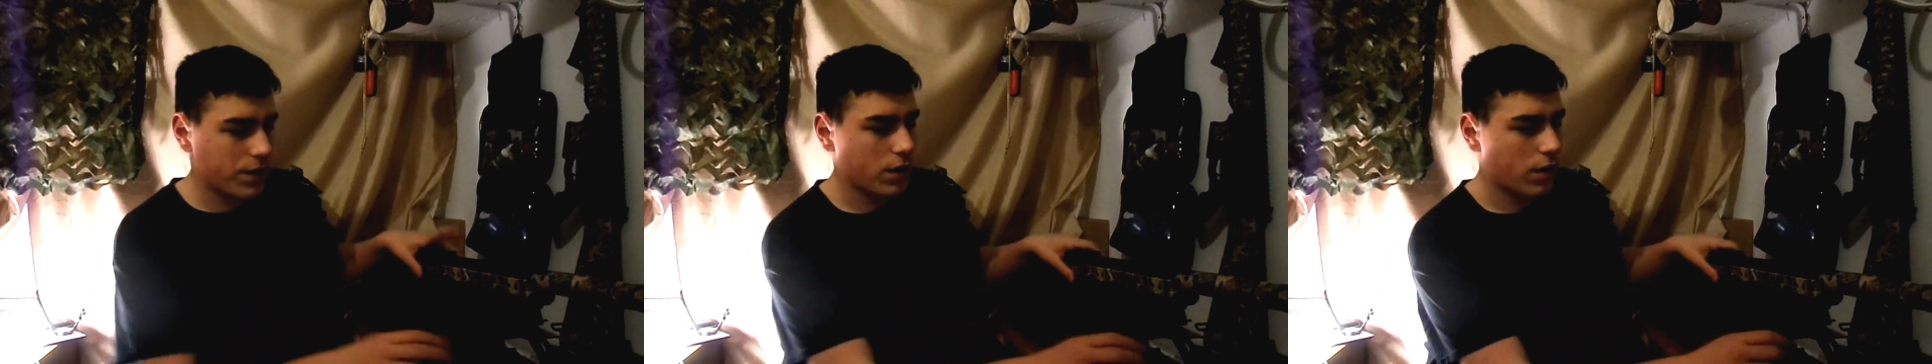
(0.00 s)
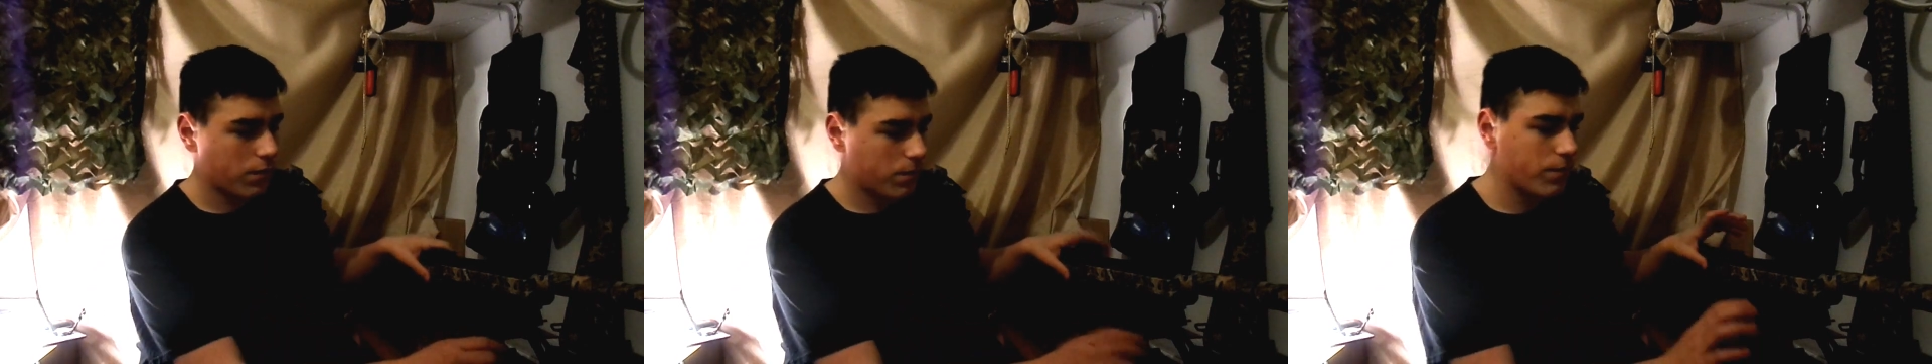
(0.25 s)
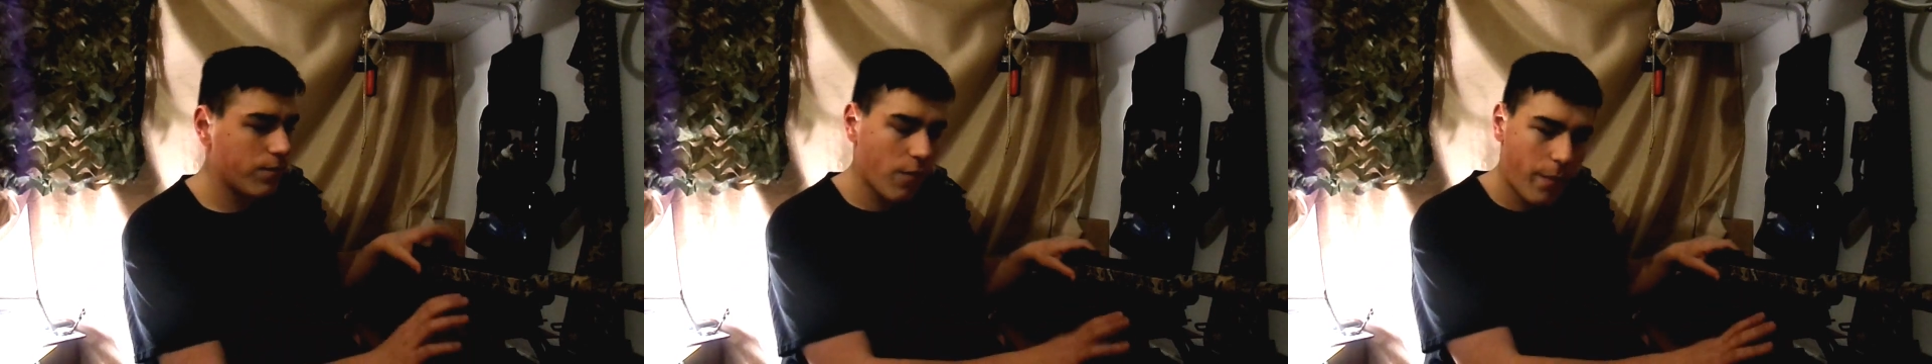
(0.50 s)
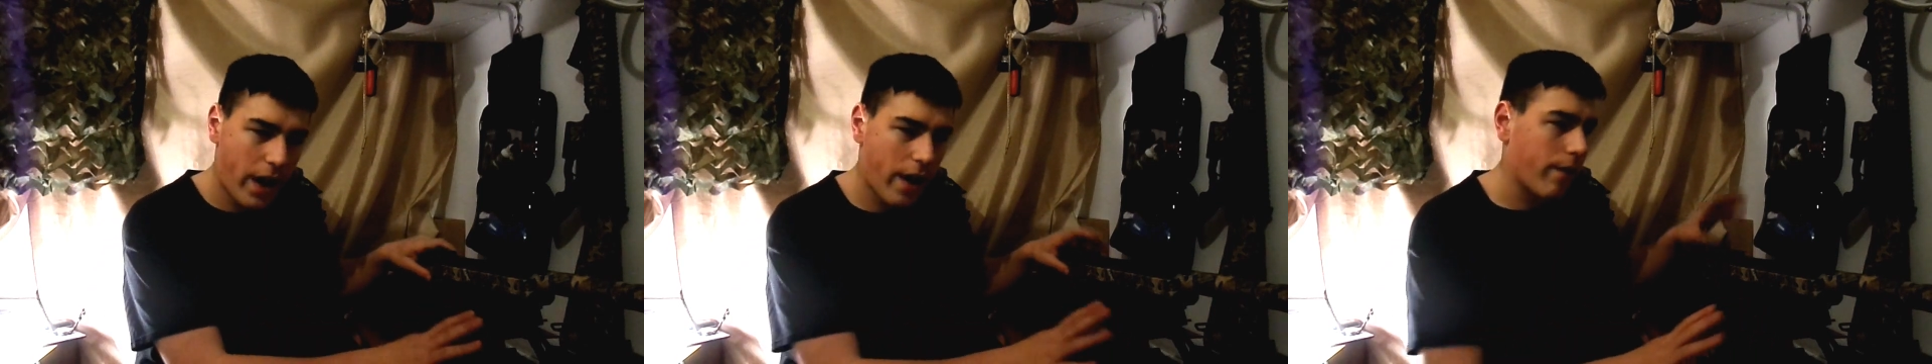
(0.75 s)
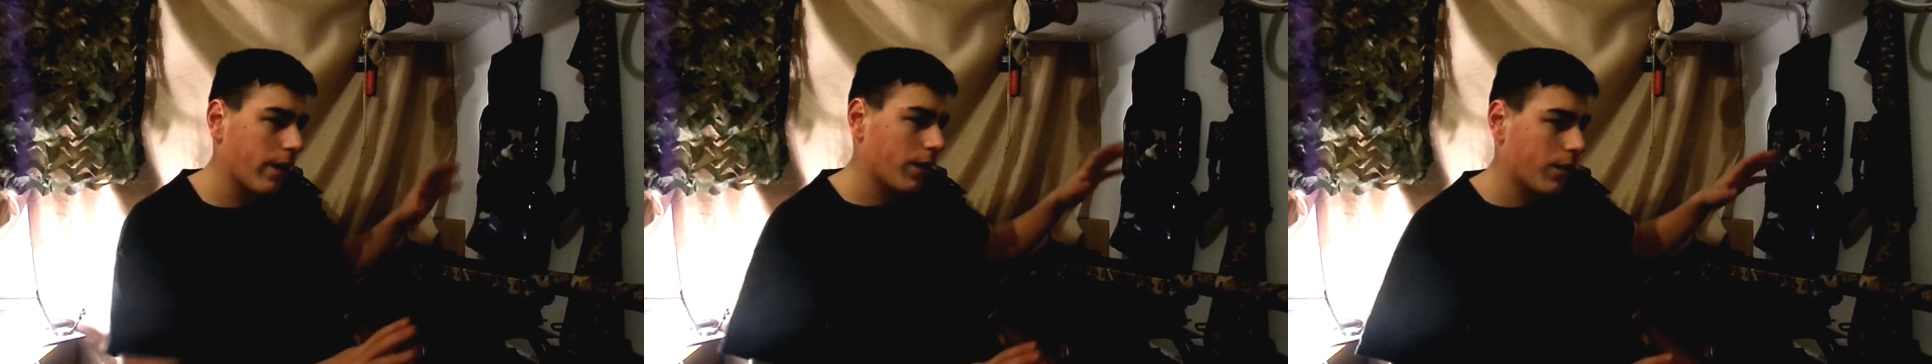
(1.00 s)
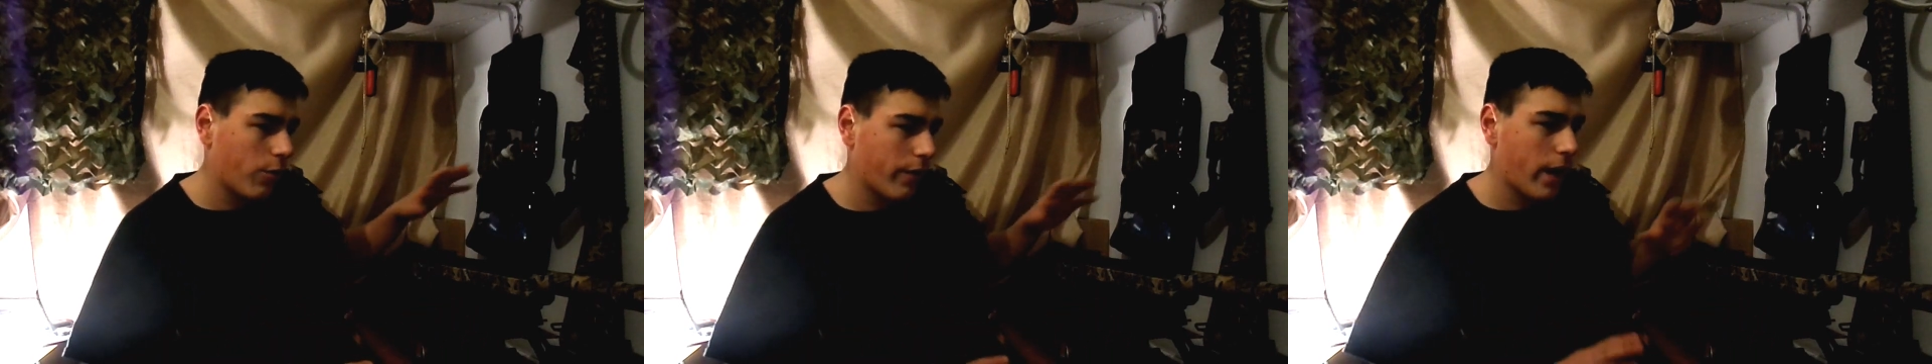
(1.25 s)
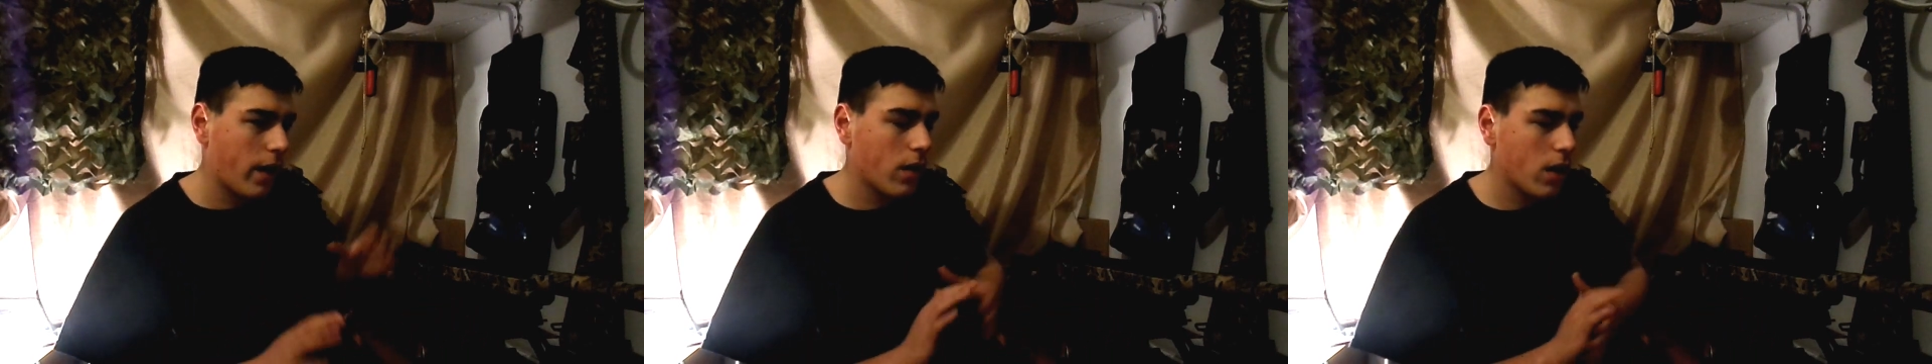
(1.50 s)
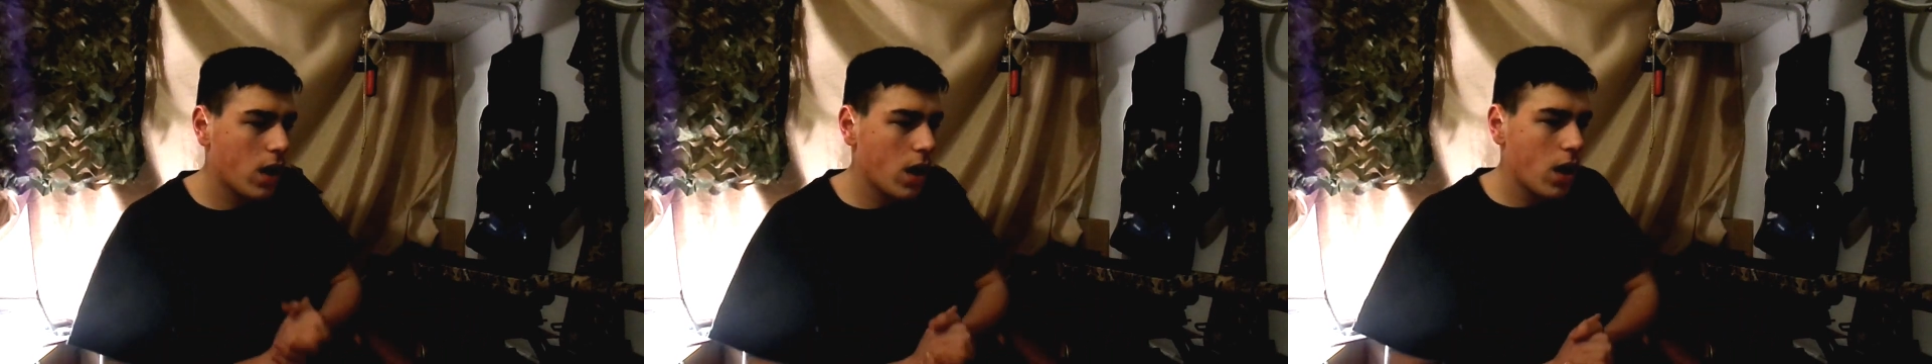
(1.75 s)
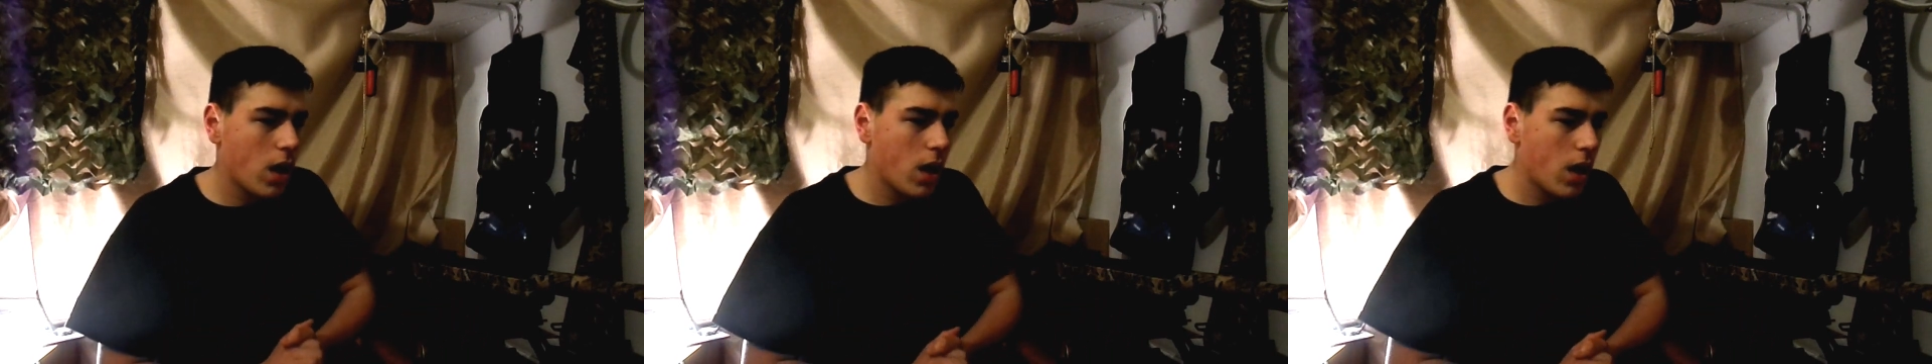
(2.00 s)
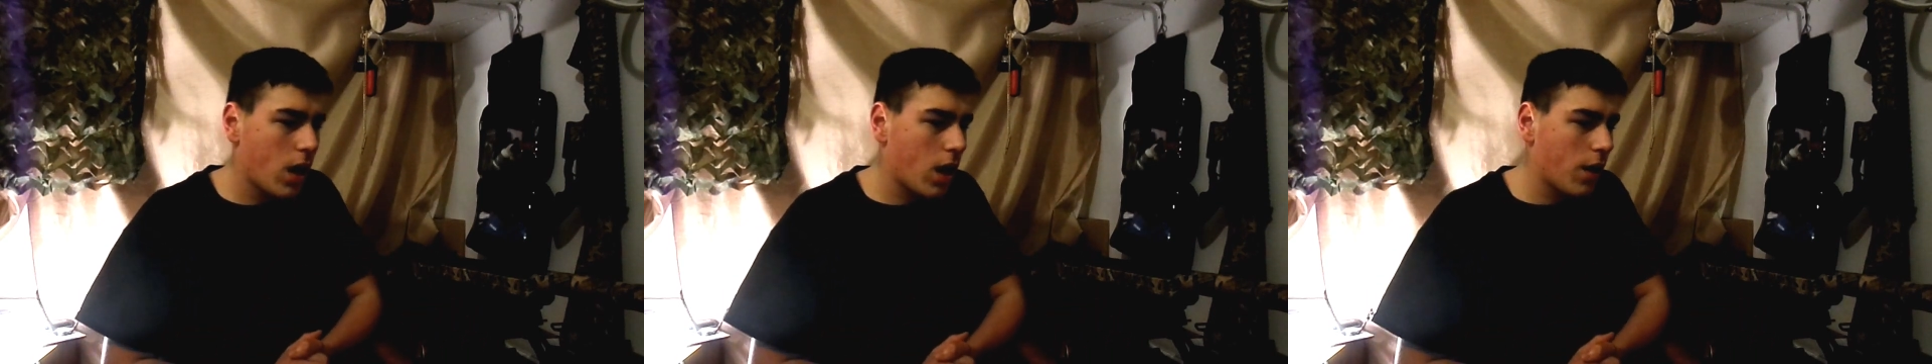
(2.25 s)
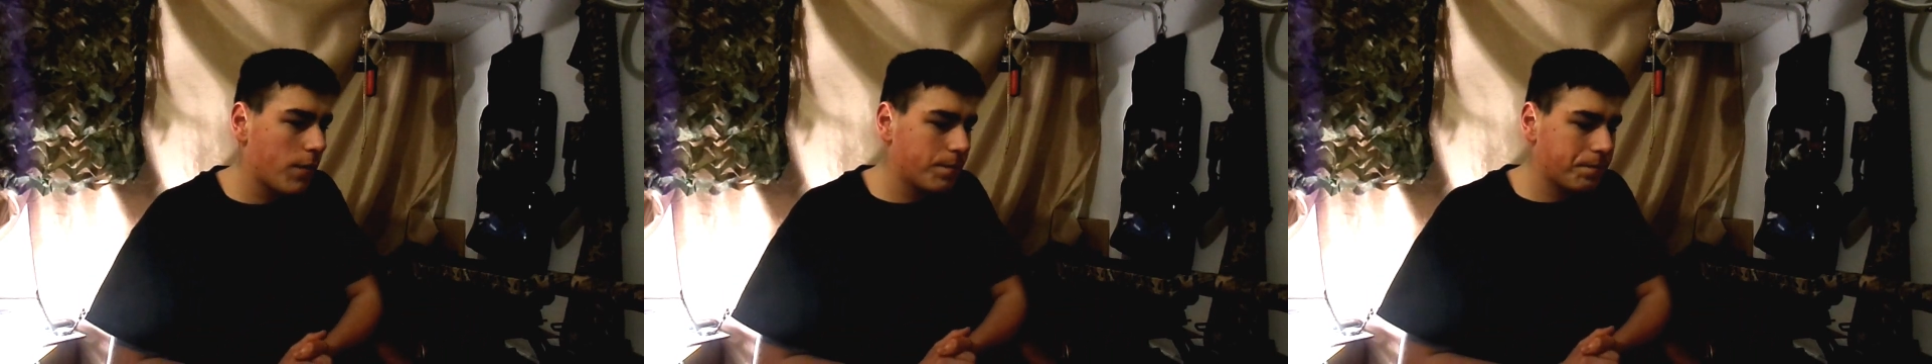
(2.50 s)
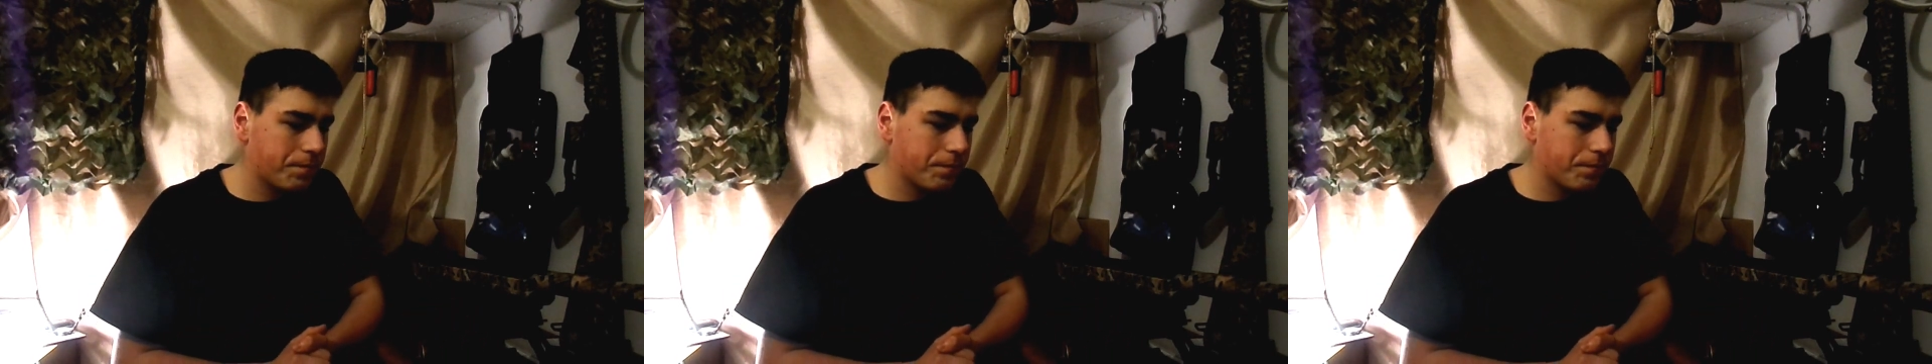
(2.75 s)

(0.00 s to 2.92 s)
You know, repairing and all that.